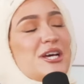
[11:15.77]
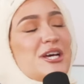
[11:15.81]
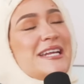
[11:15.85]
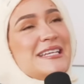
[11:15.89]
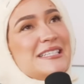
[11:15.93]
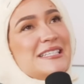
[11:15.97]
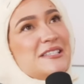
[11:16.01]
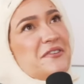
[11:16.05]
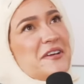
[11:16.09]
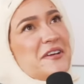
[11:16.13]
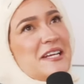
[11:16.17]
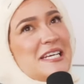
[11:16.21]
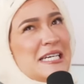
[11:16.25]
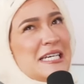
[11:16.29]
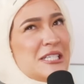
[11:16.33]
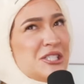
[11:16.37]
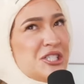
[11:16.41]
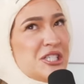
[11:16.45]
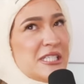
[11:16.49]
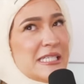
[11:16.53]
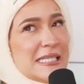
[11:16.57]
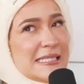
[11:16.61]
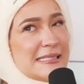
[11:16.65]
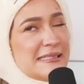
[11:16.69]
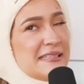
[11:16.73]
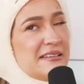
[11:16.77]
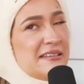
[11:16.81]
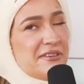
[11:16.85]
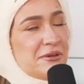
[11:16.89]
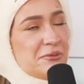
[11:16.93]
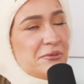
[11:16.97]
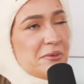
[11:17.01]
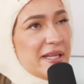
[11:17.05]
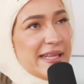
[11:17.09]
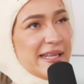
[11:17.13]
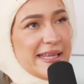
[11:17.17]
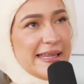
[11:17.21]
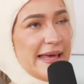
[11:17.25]
And it's funny because she doesn't even
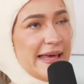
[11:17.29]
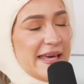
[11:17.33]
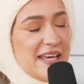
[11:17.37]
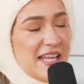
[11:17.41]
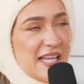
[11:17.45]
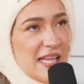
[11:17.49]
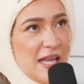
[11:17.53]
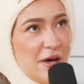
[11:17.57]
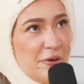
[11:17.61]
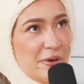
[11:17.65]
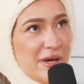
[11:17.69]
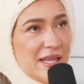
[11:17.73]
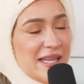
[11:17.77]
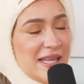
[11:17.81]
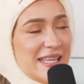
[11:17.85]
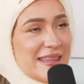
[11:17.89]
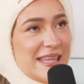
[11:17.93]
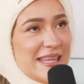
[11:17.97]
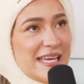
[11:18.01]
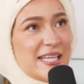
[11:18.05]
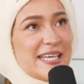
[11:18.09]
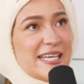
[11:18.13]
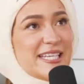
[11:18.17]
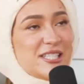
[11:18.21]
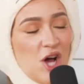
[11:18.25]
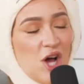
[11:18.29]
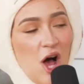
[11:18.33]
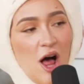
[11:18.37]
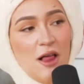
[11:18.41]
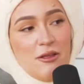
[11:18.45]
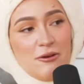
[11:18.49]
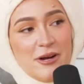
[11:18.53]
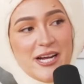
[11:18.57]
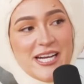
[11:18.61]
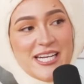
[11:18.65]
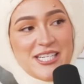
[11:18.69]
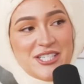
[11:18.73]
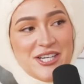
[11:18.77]
really like Chloe. Like they like
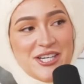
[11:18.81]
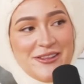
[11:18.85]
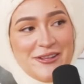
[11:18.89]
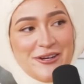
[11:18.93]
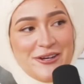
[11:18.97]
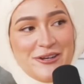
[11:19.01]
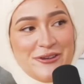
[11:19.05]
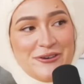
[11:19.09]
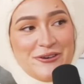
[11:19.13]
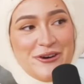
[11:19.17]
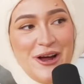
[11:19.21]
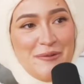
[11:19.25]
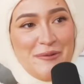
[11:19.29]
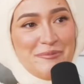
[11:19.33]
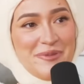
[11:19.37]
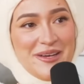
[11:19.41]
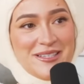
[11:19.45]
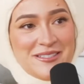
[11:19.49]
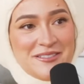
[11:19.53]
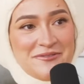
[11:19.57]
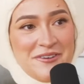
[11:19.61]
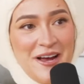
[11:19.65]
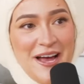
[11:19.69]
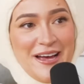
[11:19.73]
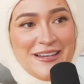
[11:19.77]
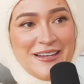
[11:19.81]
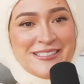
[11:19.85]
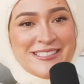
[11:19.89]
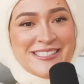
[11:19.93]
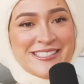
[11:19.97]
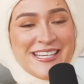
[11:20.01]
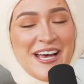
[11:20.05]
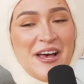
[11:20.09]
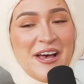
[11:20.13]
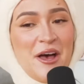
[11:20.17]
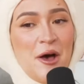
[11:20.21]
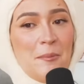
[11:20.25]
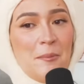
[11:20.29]
tolerate each other. They're not best friends.
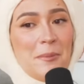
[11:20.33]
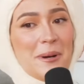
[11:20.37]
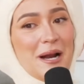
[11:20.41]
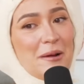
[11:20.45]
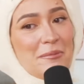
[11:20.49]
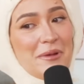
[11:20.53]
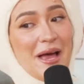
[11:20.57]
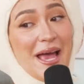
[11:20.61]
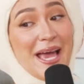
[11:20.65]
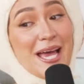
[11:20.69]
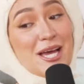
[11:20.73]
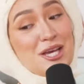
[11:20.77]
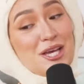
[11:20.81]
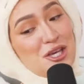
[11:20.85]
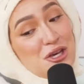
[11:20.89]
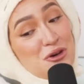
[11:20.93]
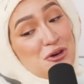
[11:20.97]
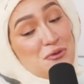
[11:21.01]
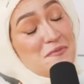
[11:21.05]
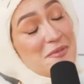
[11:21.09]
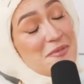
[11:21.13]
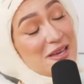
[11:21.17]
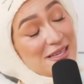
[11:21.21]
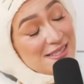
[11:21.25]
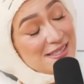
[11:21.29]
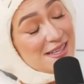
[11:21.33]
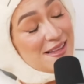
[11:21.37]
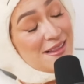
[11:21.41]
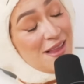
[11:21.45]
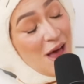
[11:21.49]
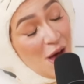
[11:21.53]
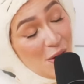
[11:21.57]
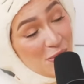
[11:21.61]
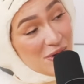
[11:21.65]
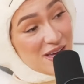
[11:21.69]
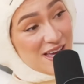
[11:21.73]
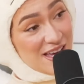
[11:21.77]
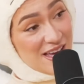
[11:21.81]
But I'm like, you miss
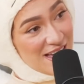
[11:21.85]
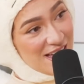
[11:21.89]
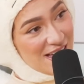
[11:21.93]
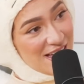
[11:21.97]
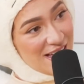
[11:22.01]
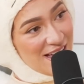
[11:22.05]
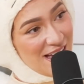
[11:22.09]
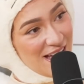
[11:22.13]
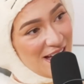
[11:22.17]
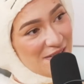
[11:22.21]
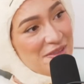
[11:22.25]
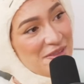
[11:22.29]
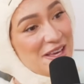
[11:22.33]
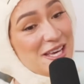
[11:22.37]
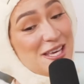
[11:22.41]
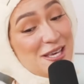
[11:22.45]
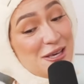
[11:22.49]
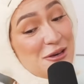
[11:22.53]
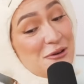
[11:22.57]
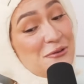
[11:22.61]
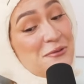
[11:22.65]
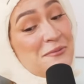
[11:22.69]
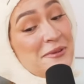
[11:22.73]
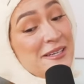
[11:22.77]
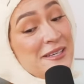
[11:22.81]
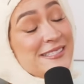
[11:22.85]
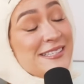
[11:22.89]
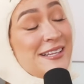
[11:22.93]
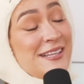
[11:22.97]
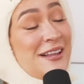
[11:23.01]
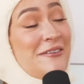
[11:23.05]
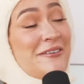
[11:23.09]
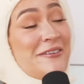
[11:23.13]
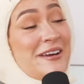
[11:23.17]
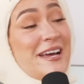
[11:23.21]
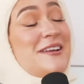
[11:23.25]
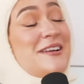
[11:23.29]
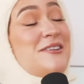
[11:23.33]
Chloe. I'm like, you miss
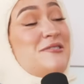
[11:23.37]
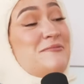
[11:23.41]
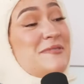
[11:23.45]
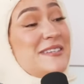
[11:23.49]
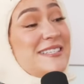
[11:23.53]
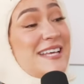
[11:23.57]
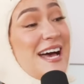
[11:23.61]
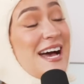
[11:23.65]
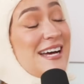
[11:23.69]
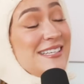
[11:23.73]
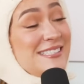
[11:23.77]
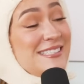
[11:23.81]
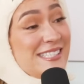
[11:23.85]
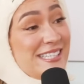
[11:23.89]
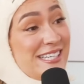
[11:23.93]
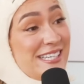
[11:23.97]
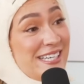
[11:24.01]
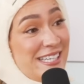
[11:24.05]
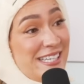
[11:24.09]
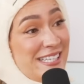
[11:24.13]
Chloe and you miss Ashley.